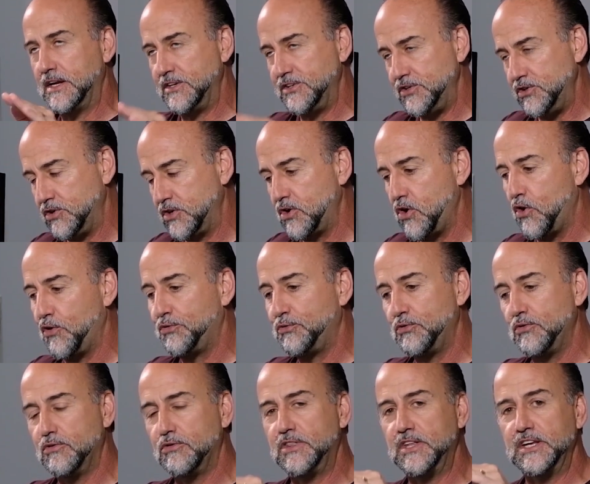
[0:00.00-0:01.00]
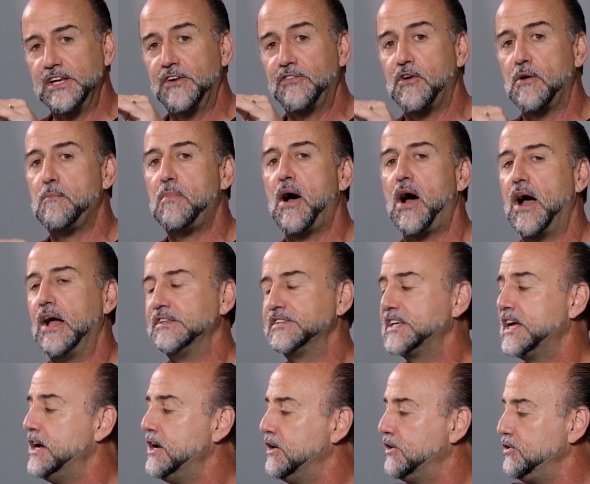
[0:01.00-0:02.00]
And as you go through the different
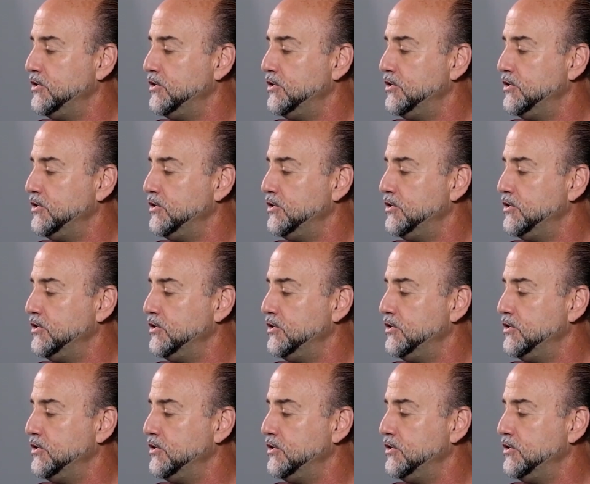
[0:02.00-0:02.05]
pods,